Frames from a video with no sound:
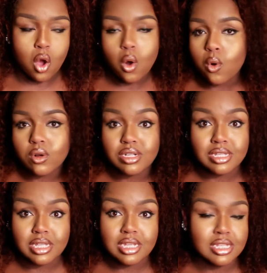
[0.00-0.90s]
or
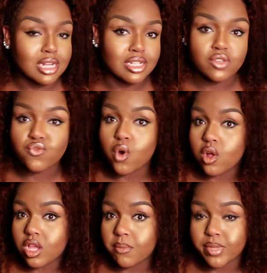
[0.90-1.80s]
just things that just
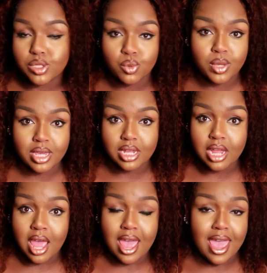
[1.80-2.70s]
fall in between
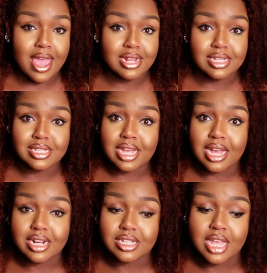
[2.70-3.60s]
and
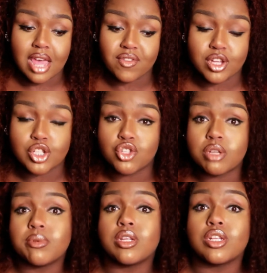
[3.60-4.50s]
designers have
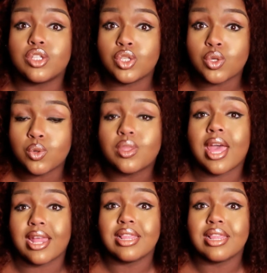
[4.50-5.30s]
contributed to that